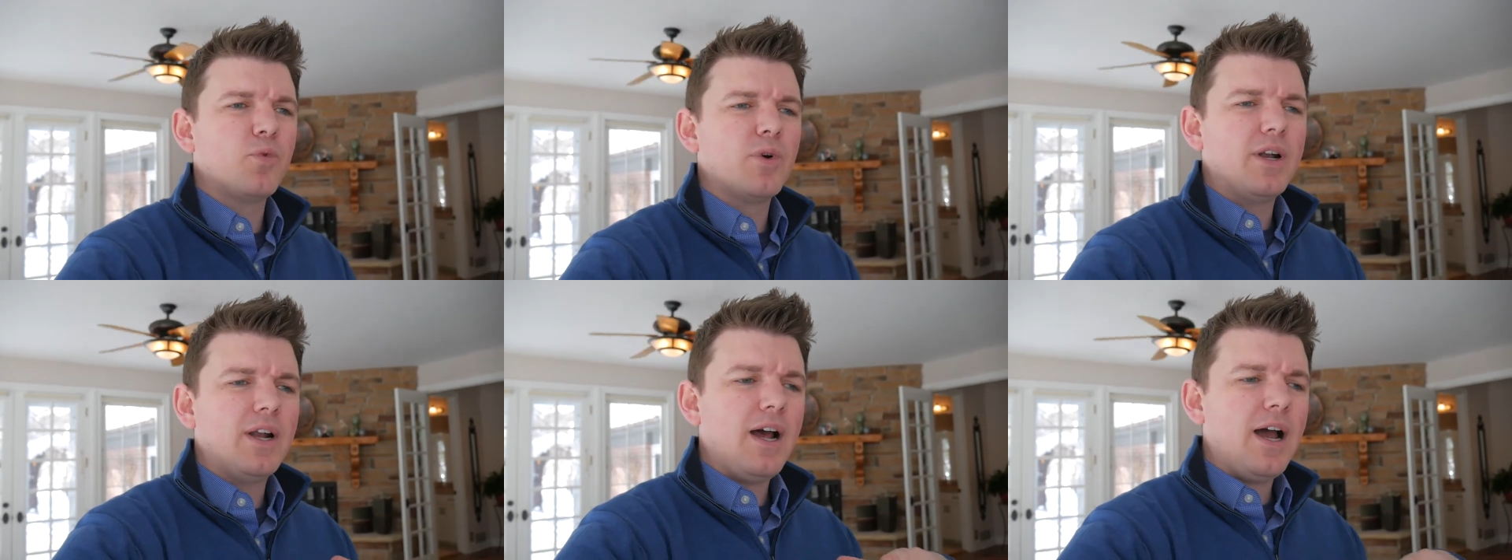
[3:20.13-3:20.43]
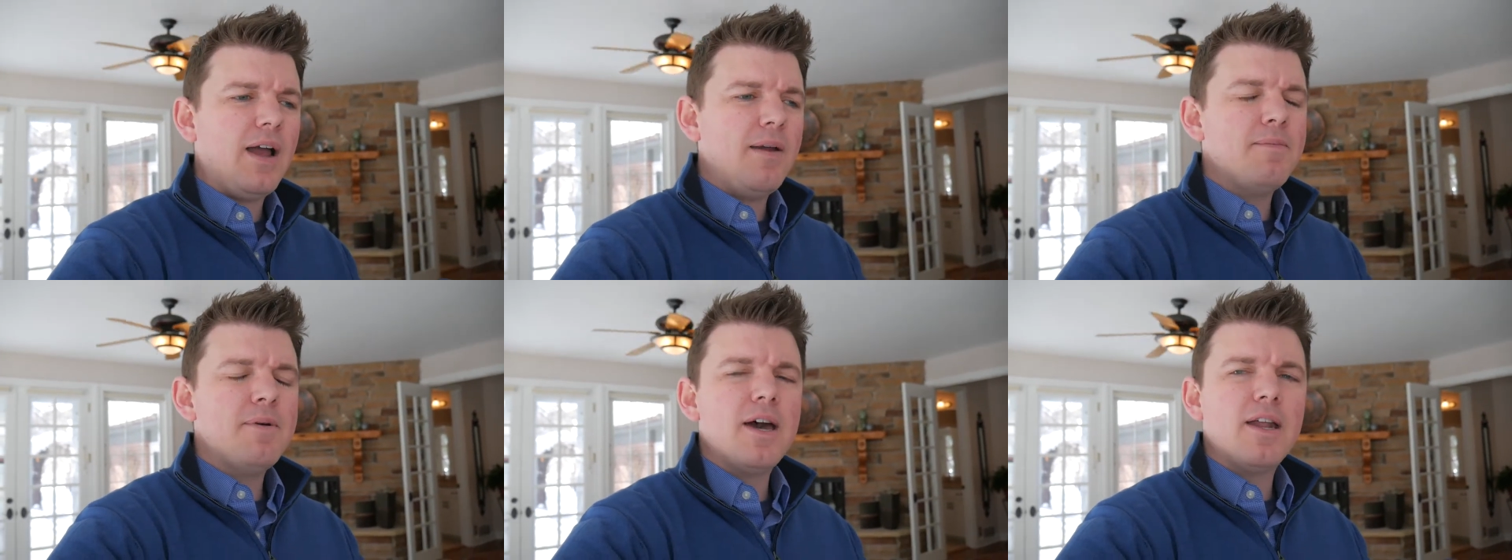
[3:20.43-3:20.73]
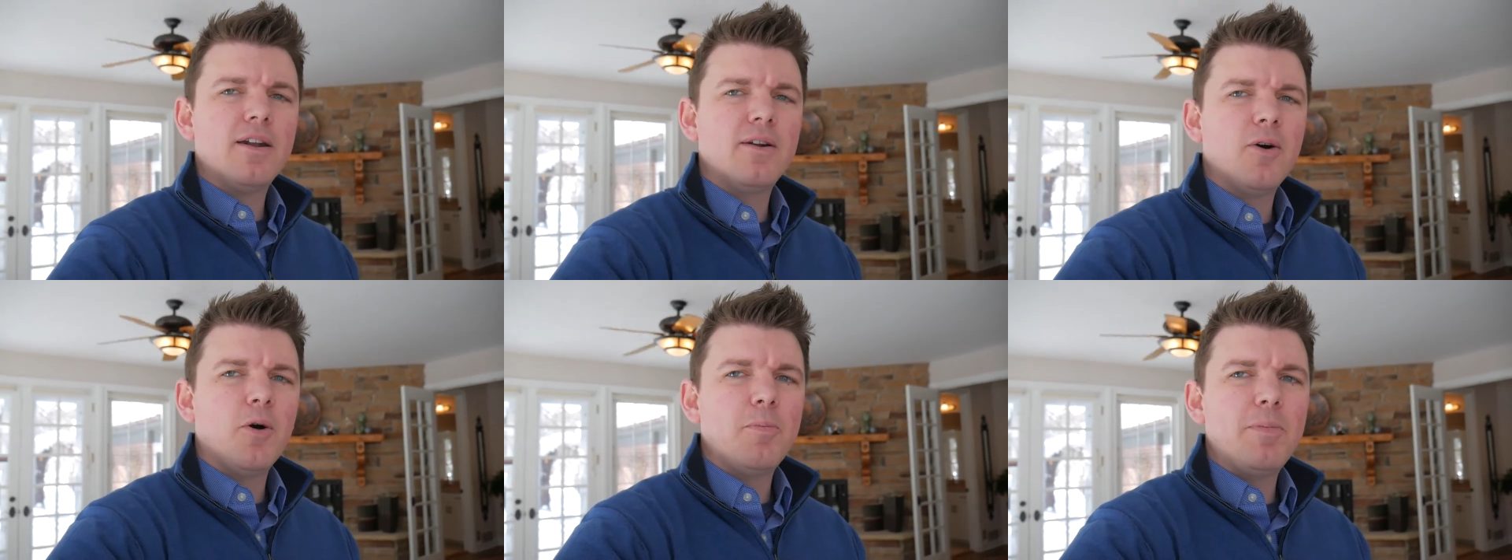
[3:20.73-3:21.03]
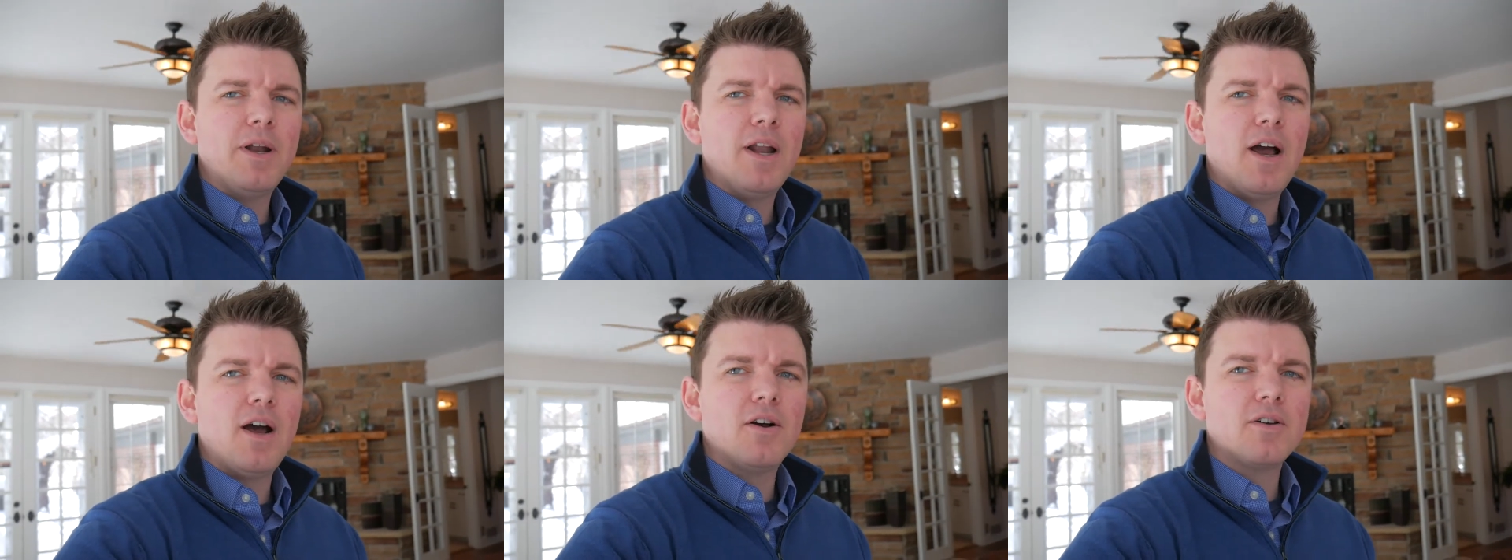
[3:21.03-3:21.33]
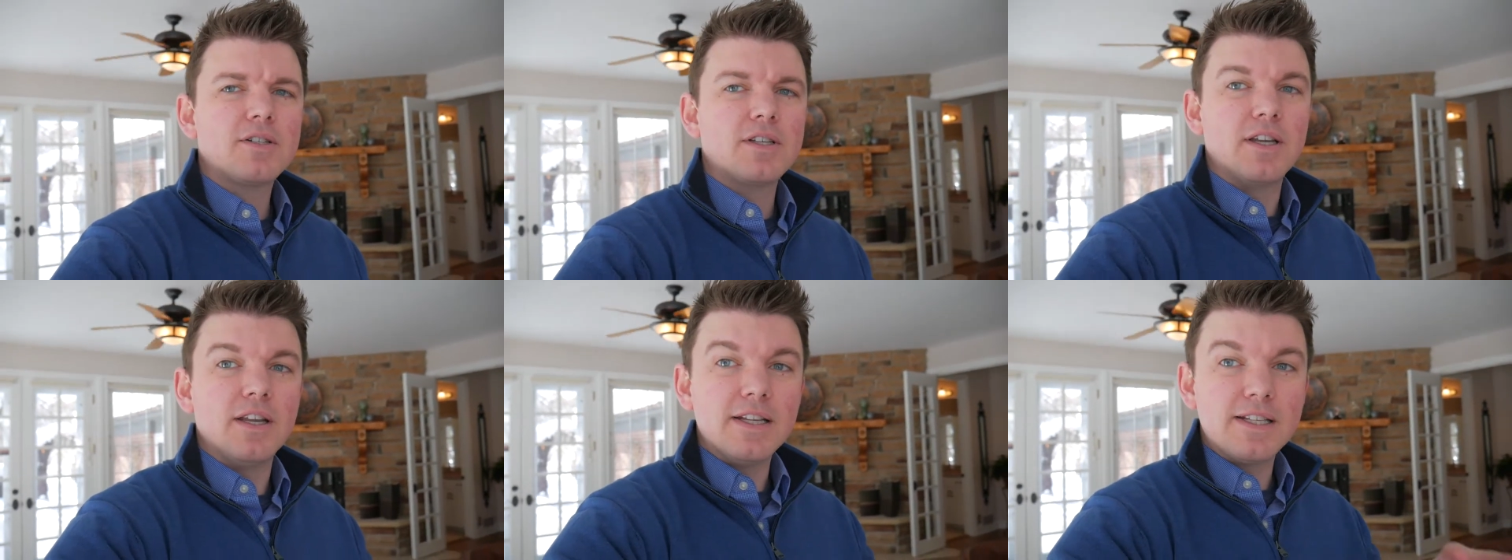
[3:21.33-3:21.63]
when I'm at an open
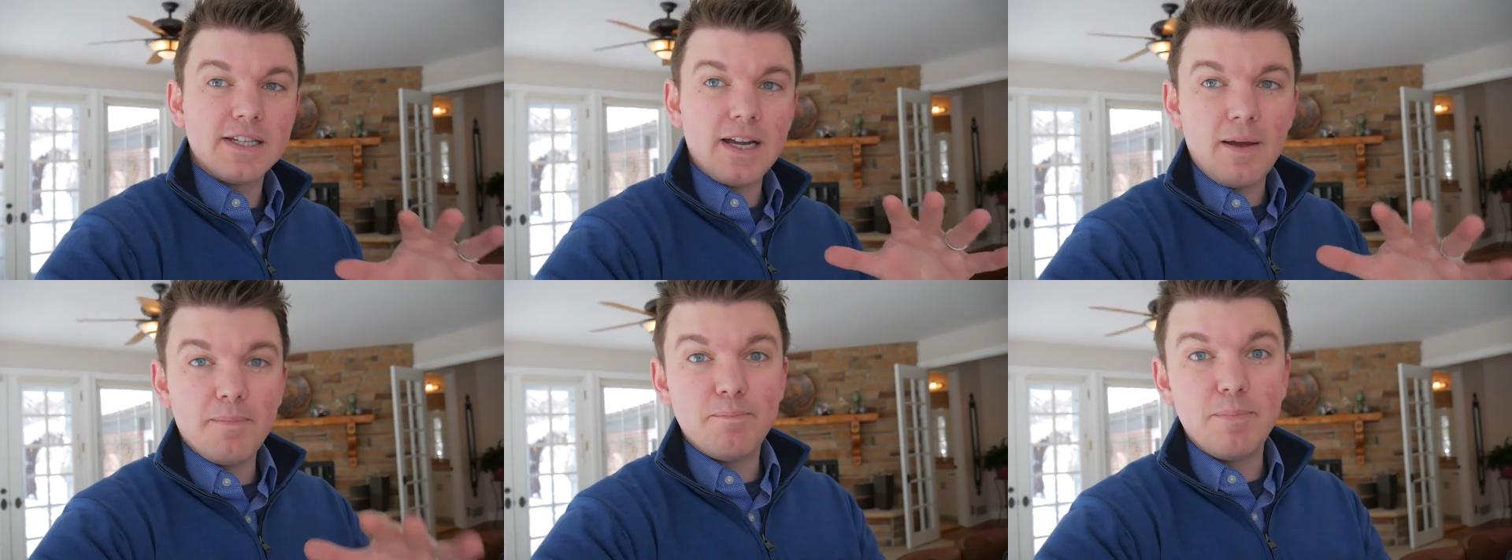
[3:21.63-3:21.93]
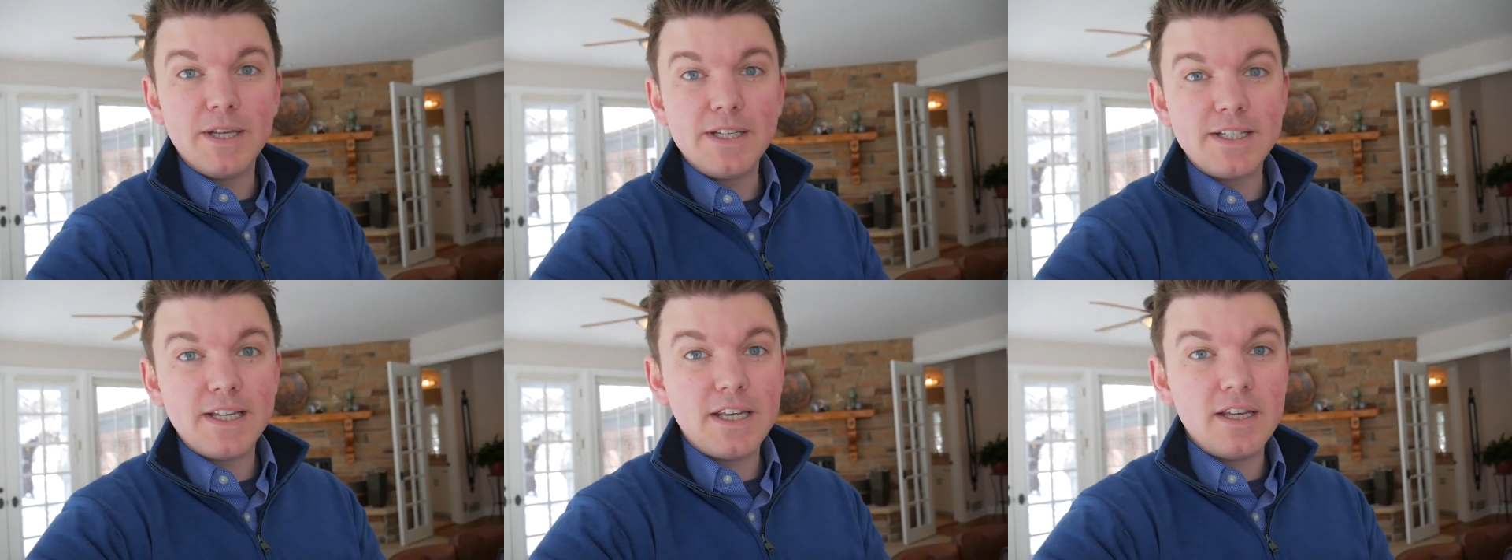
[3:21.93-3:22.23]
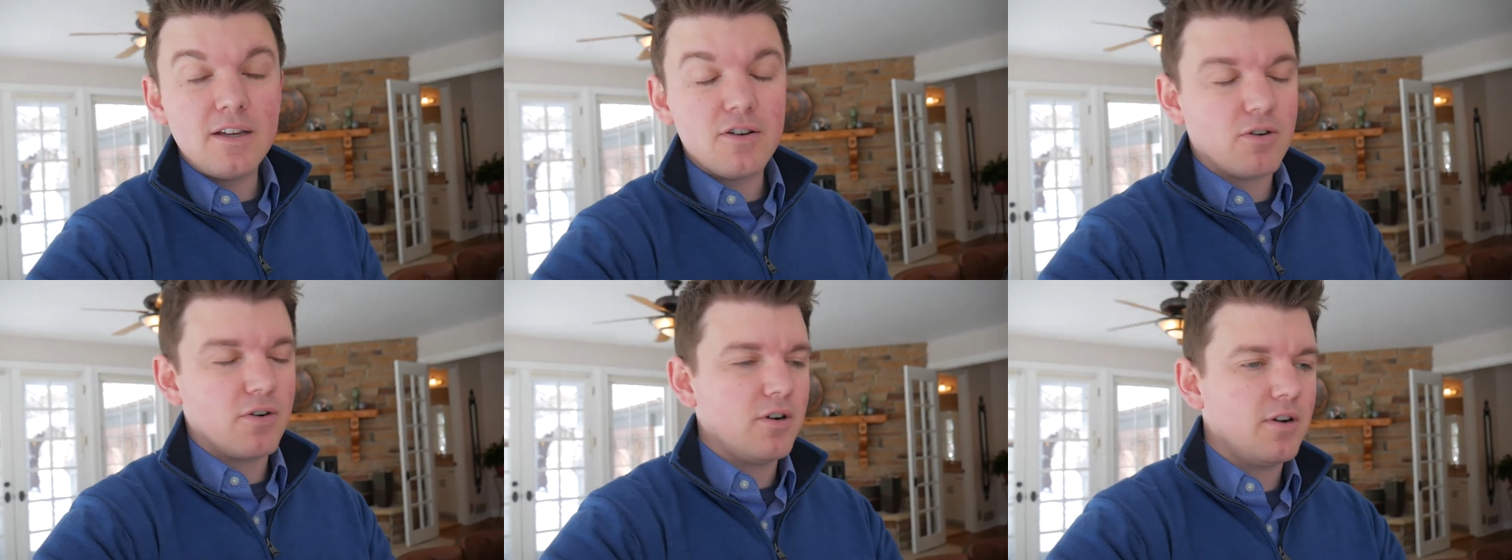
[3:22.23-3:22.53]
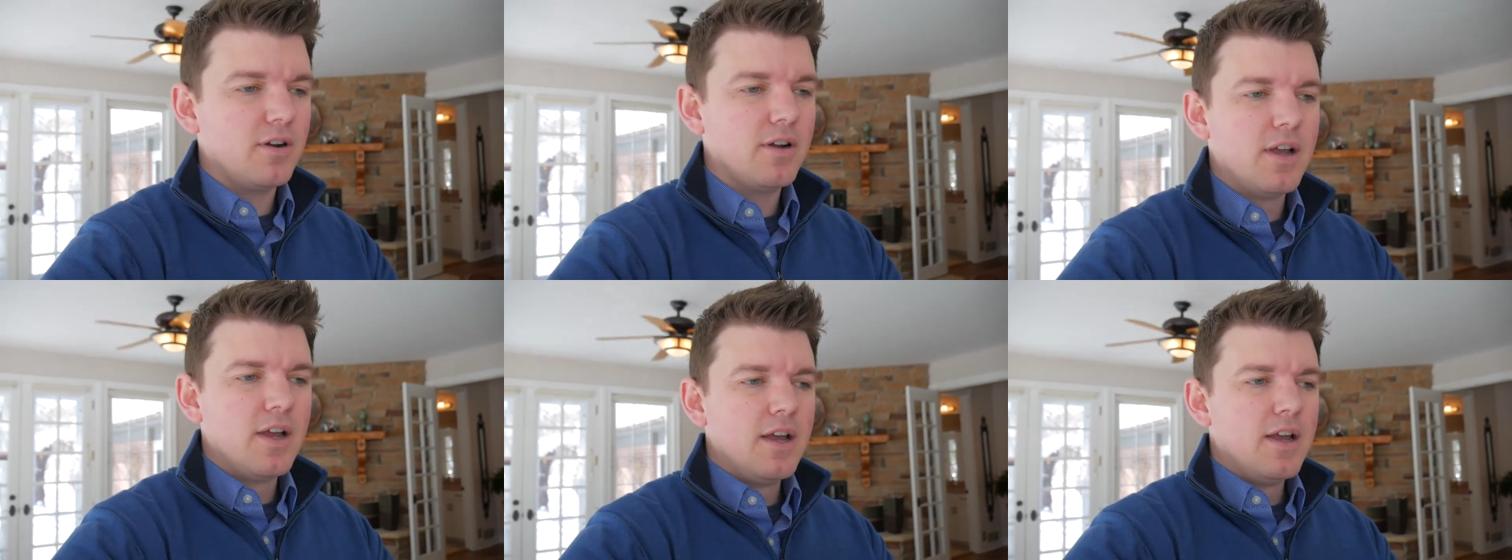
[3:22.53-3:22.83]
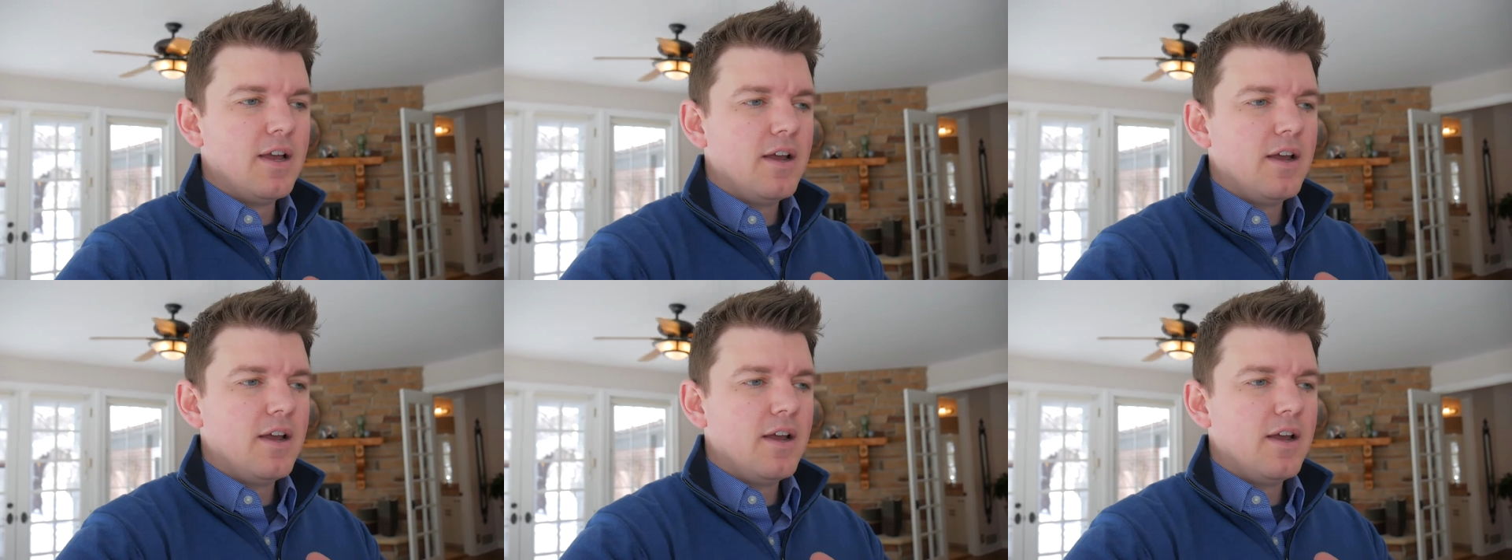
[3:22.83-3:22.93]
house and it's not busy or,